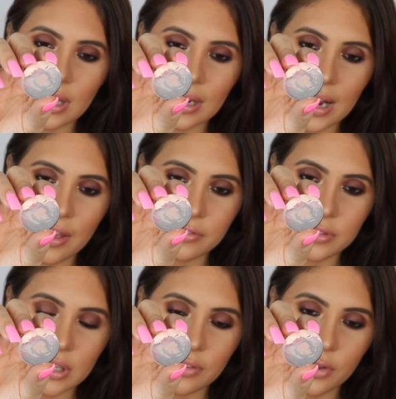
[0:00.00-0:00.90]

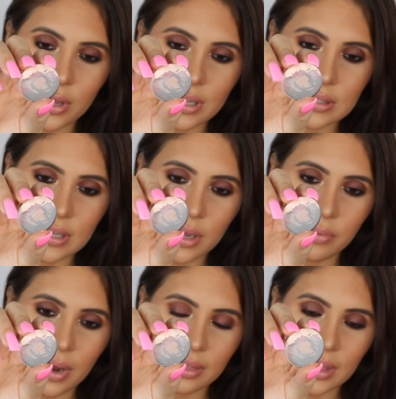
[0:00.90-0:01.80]
left, if you can see it
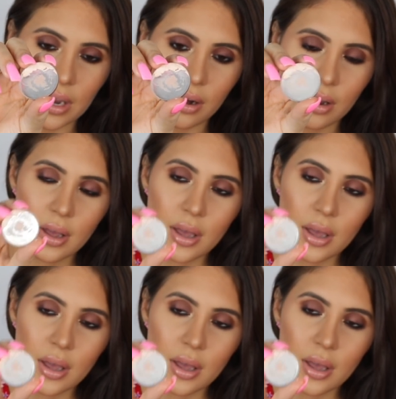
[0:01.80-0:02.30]
right there.